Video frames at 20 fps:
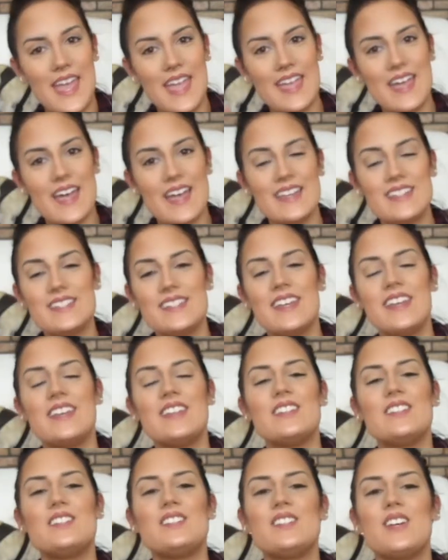Guys,
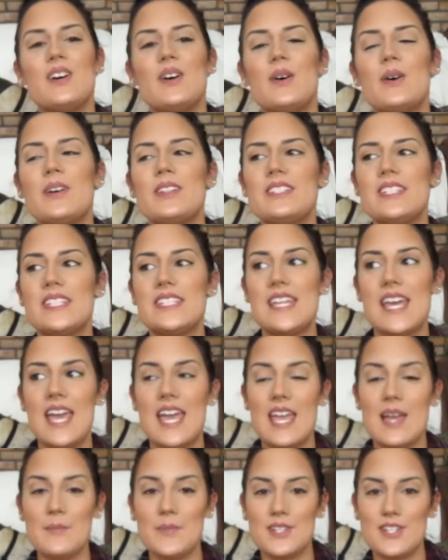so
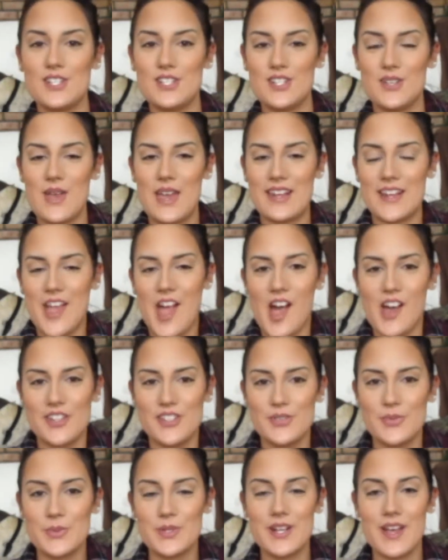today I'm going to show you how to
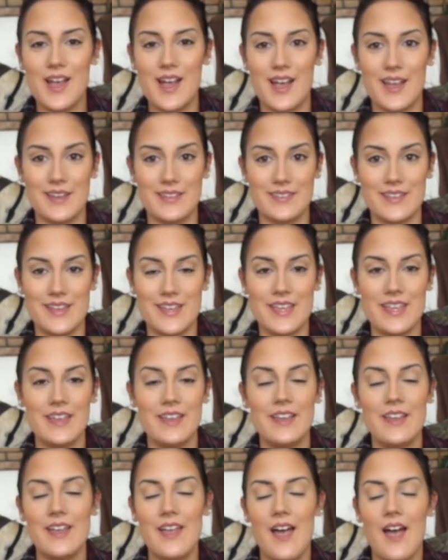contour and highlight.
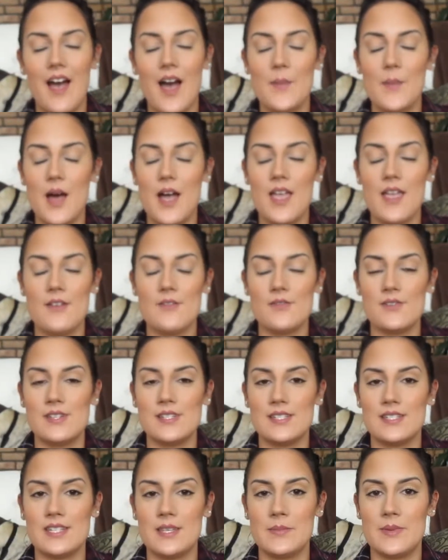I have
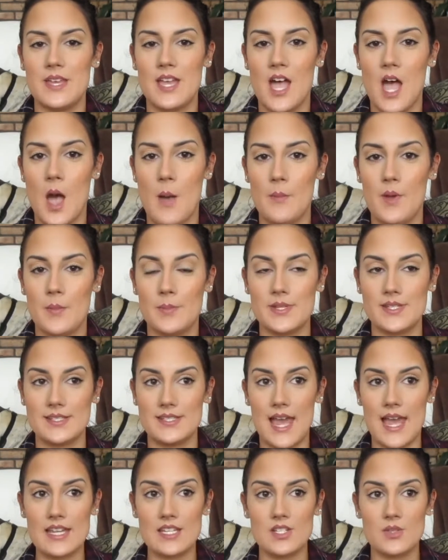recently become
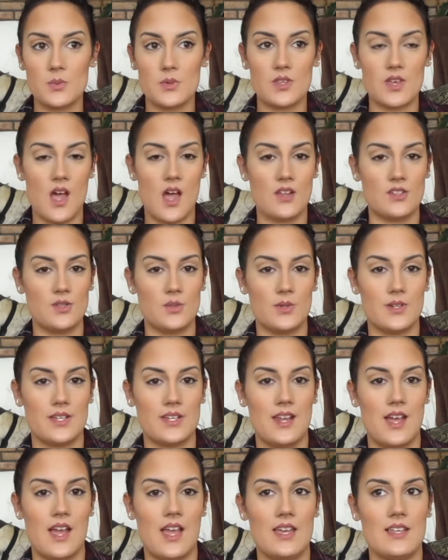obsessed with contouring
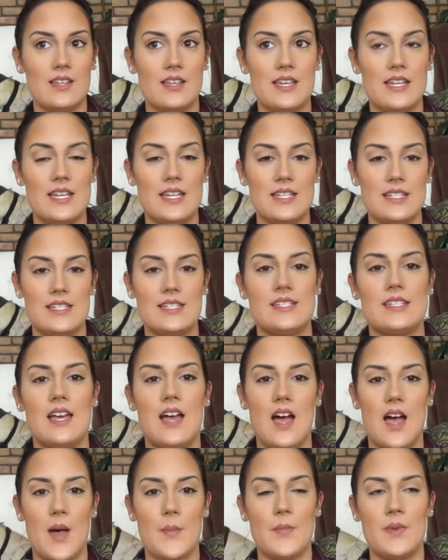and highlighting
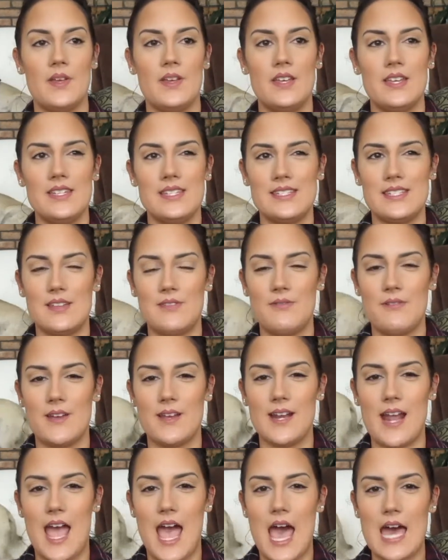since I
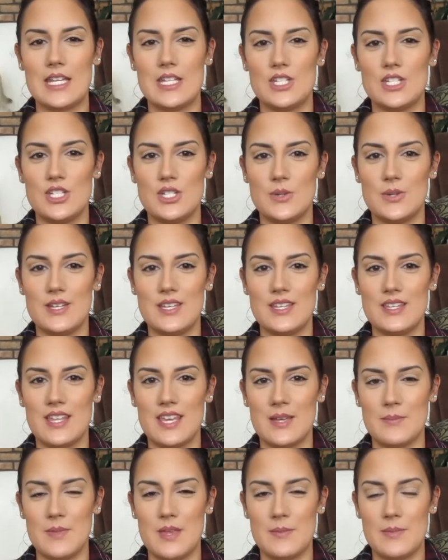figured out how to do it
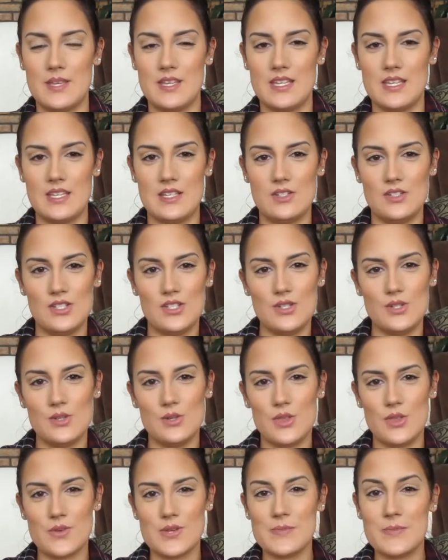like maybe
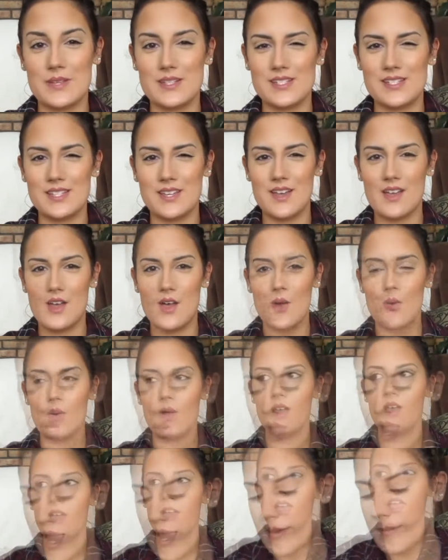2-3 months ago.
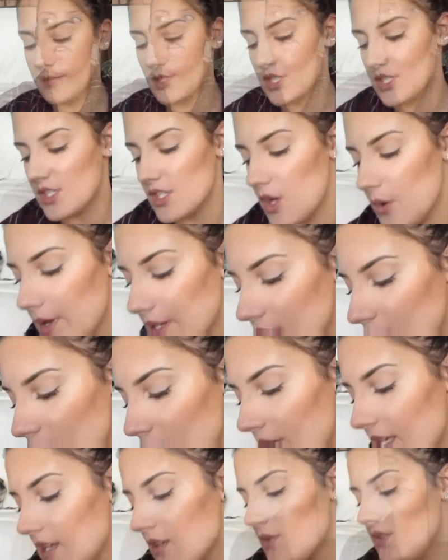I'm just going to
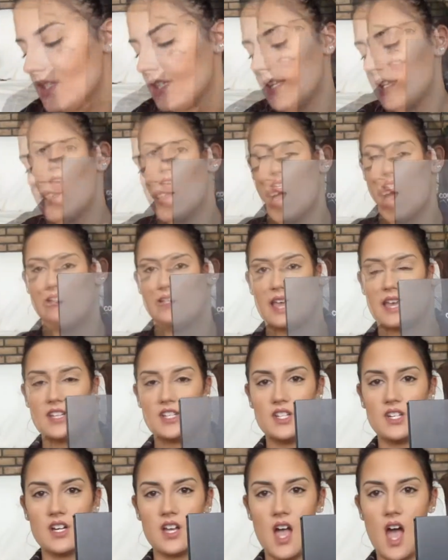be using
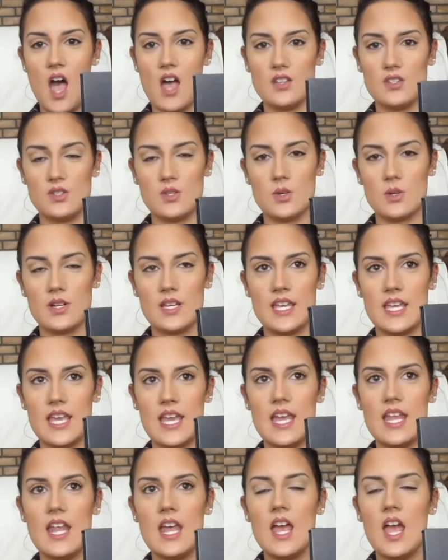Anastasia Contour Kit.